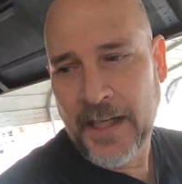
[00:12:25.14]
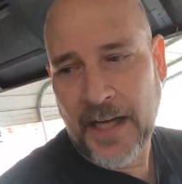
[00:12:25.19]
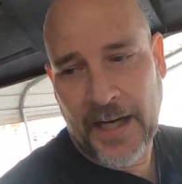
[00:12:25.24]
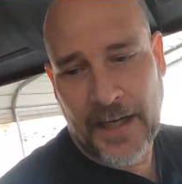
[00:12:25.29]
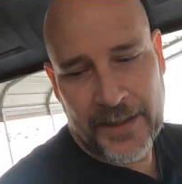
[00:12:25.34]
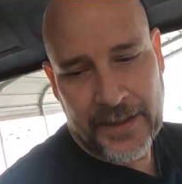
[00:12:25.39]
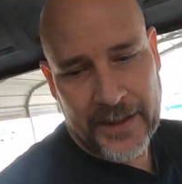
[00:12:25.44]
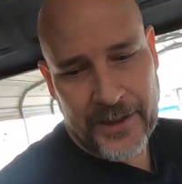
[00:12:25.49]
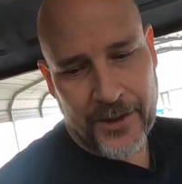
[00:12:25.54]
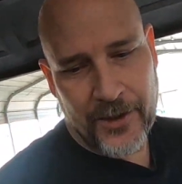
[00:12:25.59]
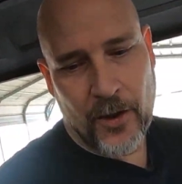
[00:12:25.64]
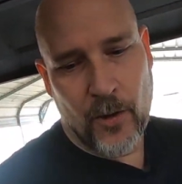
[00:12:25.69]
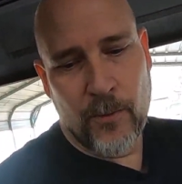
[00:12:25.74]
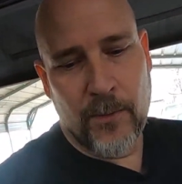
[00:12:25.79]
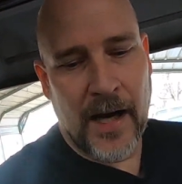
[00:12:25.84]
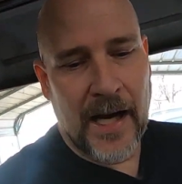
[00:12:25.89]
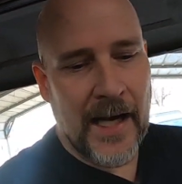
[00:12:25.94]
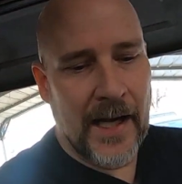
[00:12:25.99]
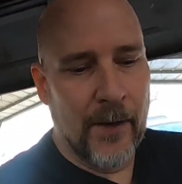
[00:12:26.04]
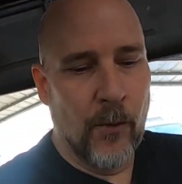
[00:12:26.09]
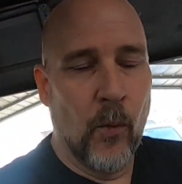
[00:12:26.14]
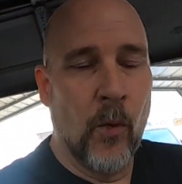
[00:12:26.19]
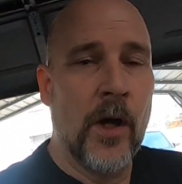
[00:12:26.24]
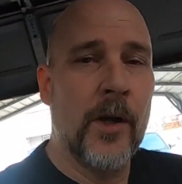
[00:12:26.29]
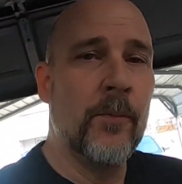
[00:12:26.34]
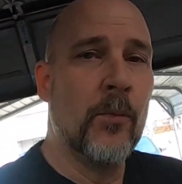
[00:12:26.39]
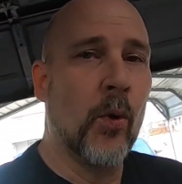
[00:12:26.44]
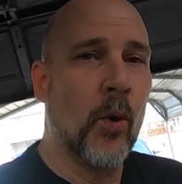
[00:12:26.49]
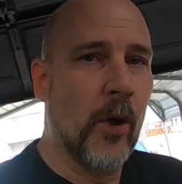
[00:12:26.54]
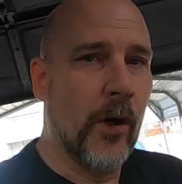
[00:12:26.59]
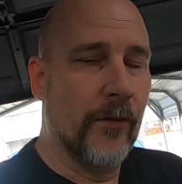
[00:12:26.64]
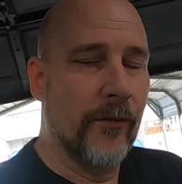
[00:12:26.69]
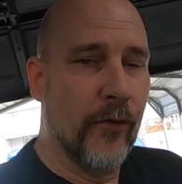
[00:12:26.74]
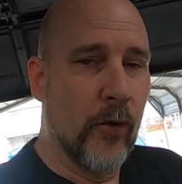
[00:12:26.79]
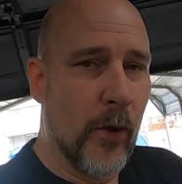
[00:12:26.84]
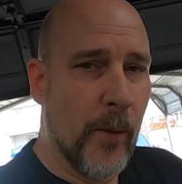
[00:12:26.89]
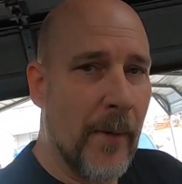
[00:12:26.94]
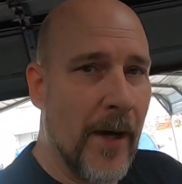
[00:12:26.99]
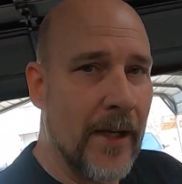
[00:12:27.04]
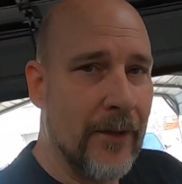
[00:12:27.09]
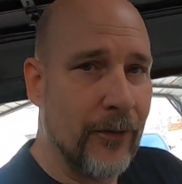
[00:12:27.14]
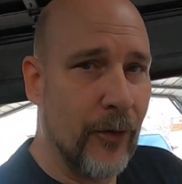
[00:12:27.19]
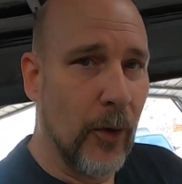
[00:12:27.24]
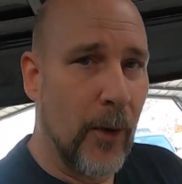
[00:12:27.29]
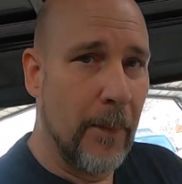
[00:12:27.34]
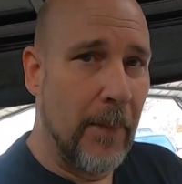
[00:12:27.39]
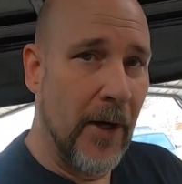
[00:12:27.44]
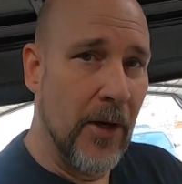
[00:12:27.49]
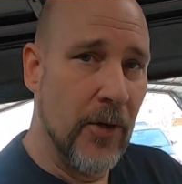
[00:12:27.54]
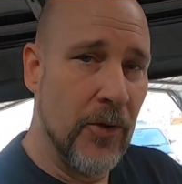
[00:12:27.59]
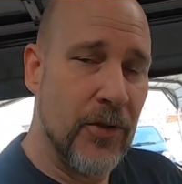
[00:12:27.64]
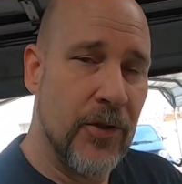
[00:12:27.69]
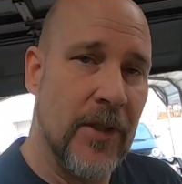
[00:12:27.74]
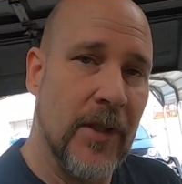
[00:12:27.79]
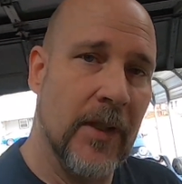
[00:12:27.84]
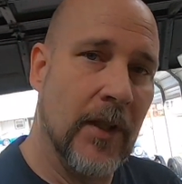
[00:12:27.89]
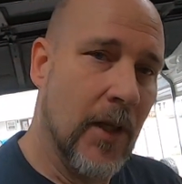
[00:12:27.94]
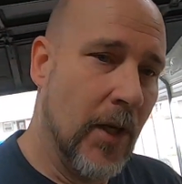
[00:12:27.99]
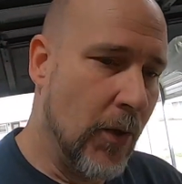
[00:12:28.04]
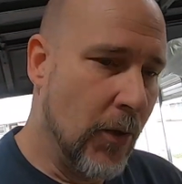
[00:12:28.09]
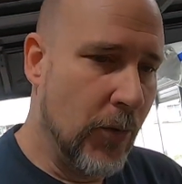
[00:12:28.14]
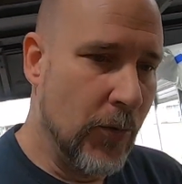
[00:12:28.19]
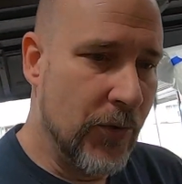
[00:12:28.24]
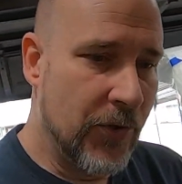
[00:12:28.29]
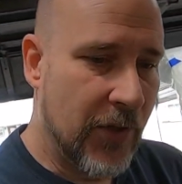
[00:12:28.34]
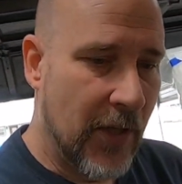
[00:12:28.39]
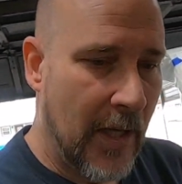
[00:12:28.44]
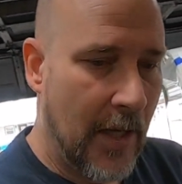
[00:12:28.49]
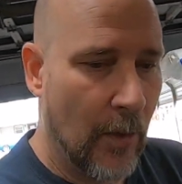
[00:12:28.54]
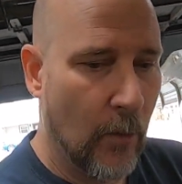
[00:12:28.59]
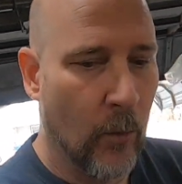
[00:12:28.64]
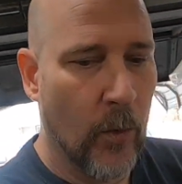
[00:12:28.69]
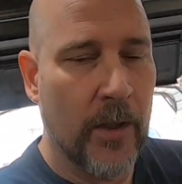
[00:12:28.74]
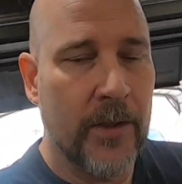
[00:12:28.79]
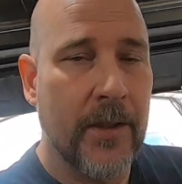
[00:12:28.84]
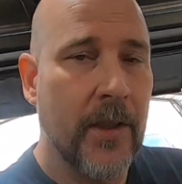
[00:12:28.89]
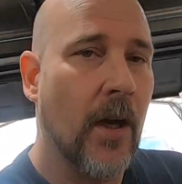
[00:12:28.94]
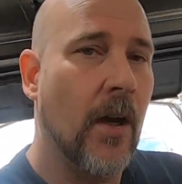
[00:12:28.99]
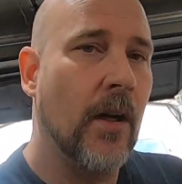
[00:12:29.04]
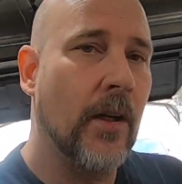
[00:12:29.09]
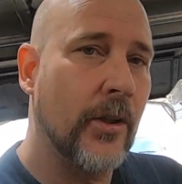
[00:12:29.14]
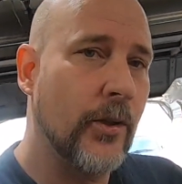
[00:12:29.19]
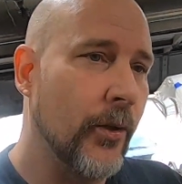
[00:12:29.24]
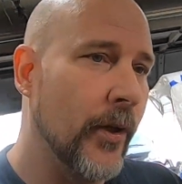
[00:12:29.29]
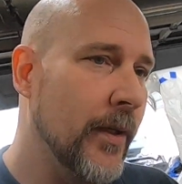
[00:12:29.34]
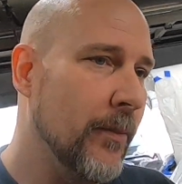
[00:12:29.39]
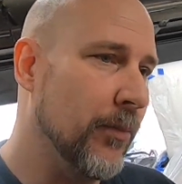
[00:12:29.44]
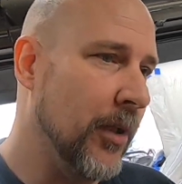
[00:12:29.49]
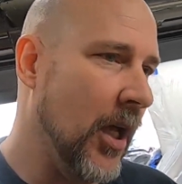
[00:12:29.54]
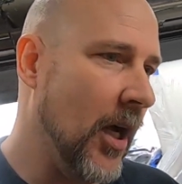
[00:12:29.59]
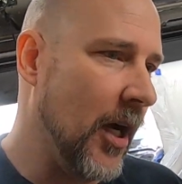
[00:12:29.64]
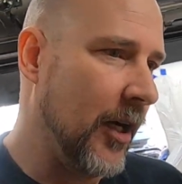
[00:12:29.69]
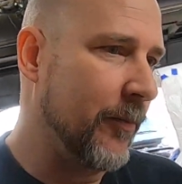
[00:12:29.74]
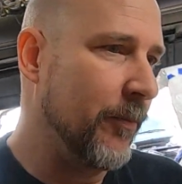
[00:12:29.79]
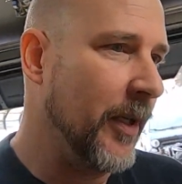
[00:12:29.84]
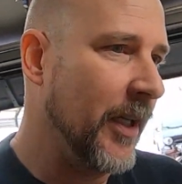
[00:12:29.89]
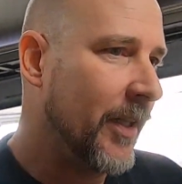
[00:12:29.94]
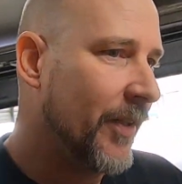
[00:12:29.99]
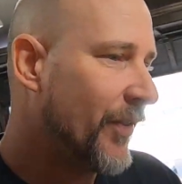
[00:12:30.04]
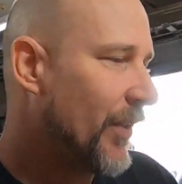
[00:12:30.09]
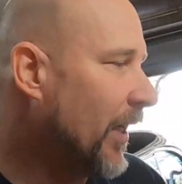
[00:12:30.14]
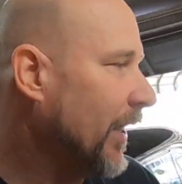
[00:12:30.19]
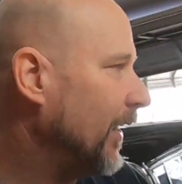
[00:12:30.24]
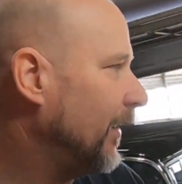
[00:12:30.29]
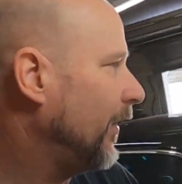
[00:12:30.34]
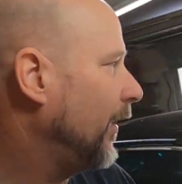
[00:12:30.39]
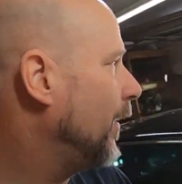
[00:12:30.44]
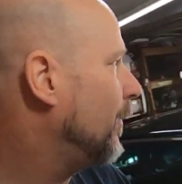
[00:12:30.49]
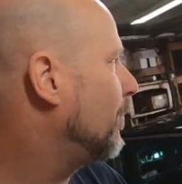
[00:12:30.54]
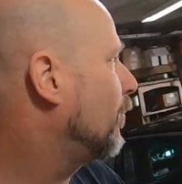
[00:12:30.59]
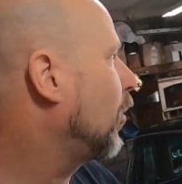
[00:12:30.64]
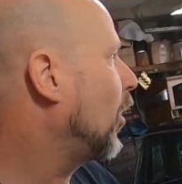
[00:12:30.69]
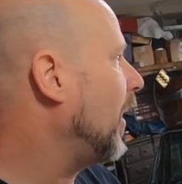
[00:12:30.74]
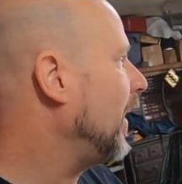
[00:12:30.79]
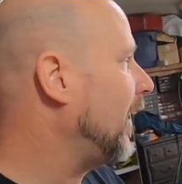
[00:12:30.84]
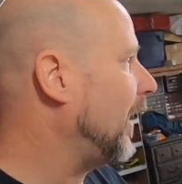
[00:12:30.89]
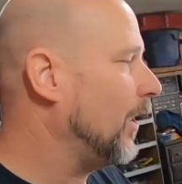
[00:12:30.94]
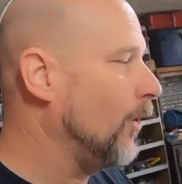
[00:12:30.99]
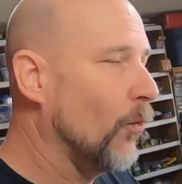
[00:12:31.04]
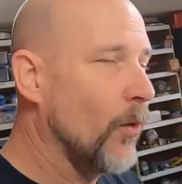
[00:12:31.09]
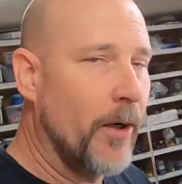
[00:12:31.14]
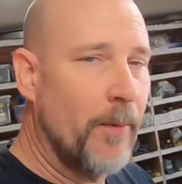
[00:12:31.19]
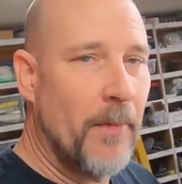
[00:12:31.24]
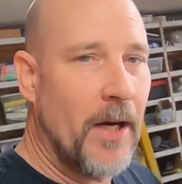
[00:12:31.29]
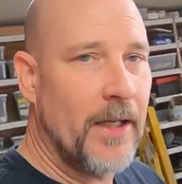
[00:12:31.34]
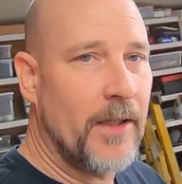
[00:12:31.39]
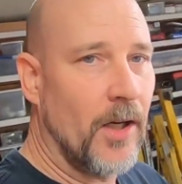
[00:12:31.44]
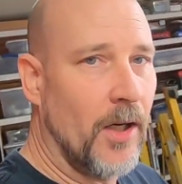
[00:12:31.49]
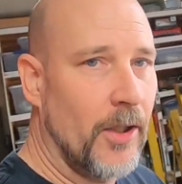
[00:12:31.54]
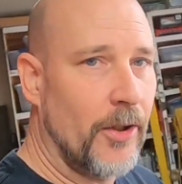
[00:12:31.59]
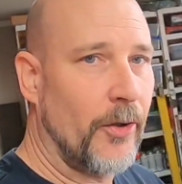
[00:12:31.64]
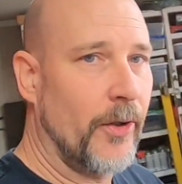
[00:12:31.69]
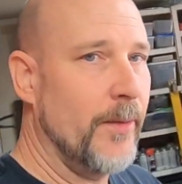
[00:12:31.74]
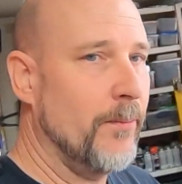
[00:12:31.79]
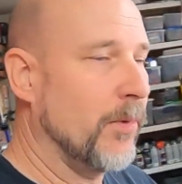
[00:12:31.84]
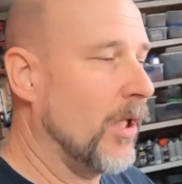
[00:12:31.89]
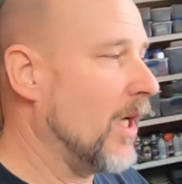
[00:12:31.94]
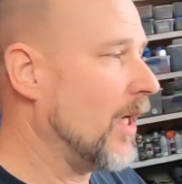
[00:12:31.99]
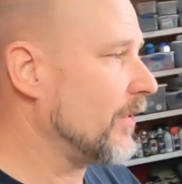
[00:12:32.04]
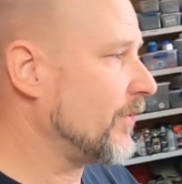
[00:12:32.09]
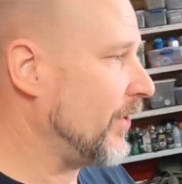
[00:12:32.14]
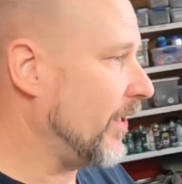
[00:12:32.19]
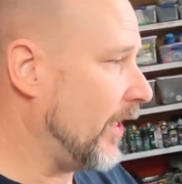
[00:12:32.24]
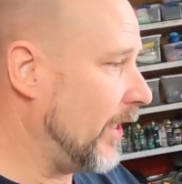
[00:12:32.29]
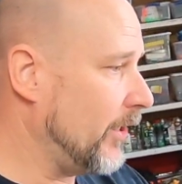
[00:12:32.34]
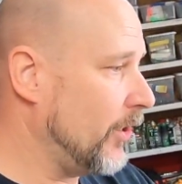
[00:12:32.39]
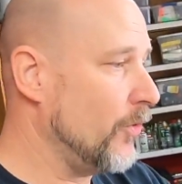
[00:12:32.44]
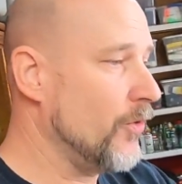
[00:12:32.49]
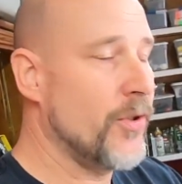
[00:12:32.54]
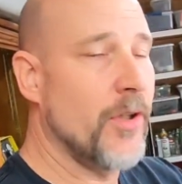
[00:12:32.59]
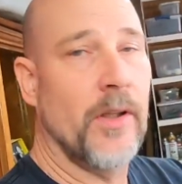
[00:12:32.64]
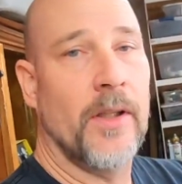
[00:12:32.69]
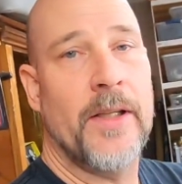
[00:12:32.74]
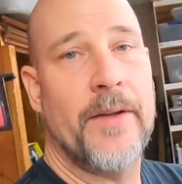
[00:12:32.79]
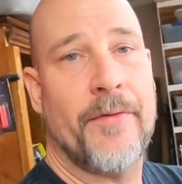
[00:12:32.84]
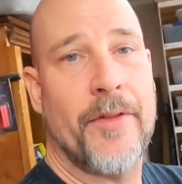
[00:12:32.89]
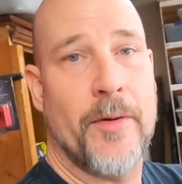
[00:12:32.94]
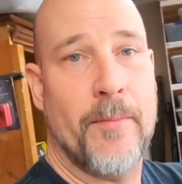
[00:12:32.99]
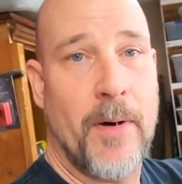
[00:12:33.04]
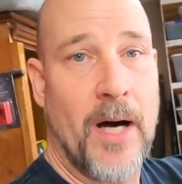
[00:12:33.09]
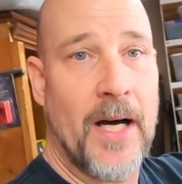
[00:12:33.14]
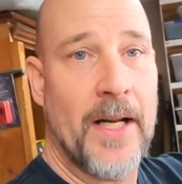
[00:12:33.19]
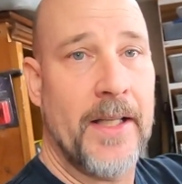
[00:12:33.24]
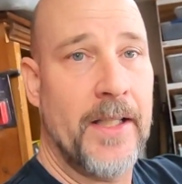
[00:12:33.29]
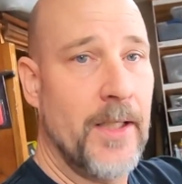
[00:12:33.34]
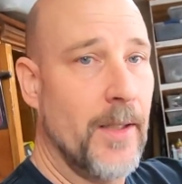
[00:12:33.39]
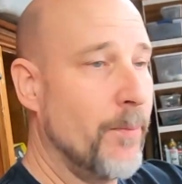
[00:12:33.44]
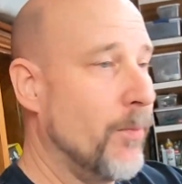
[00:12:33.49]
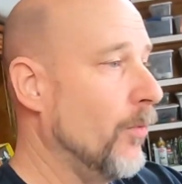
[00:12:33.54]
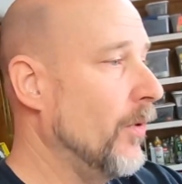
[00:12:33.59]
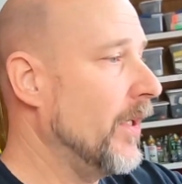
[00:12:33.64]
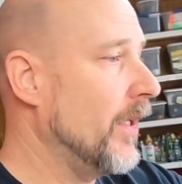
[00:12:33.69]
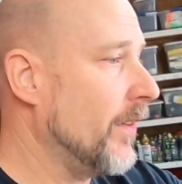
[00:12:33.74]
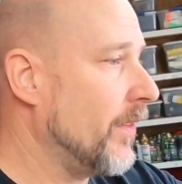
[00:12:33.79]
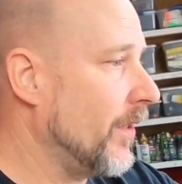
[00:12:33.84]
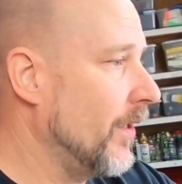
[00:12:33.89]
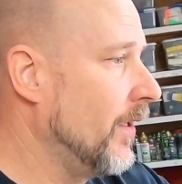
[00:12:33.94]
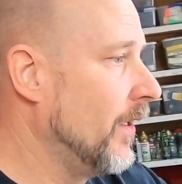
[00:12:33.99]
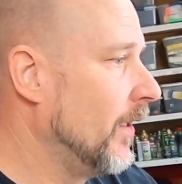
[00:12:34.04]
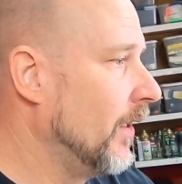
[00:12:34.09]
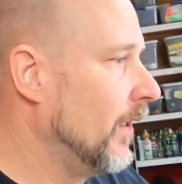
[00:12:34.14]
I need to go buy one more 4x4 post at Lowe's and one concrete block because I ended up breaking one of my concrete blocks that I used to lift the body up with,